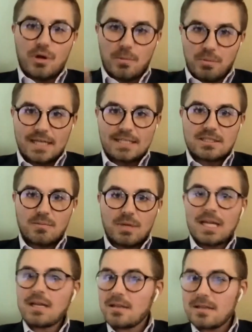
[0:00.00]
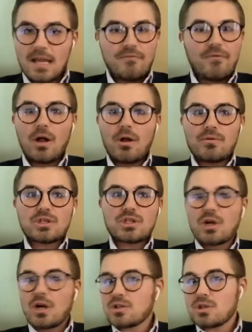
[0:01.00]
you could place them in, they follow the
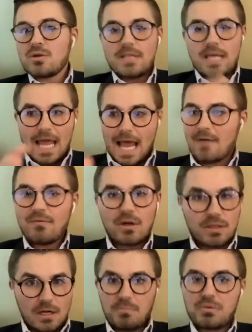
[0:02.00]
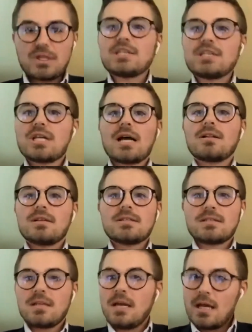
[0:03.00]
structure, they have a complete
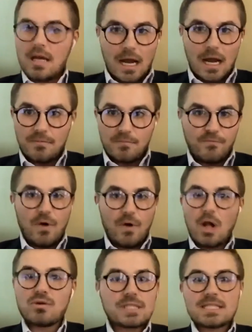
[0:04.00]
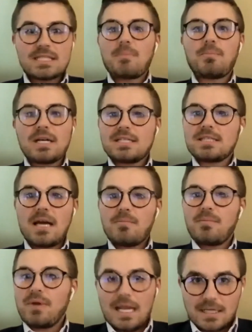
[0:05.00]
checklist, on following step by step
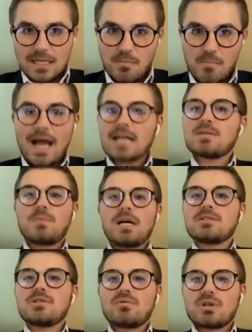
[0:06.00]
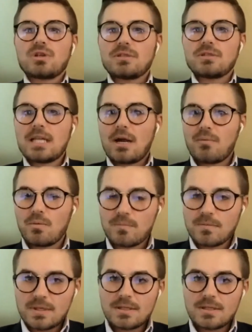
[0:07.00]
and can maximize the results in that room.